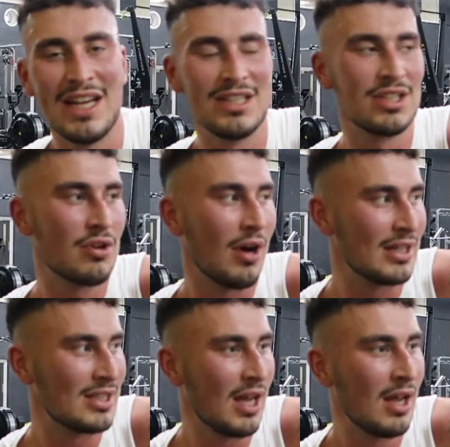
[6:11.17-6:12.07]
Jesus
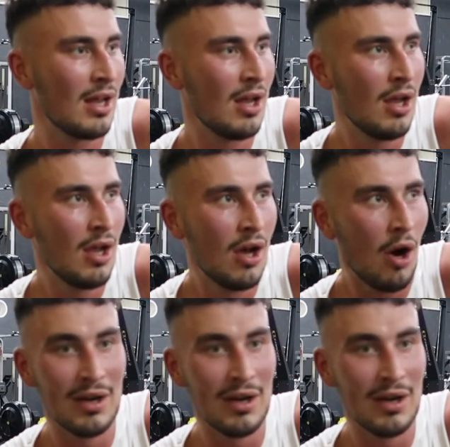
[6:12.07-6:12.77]
Christ.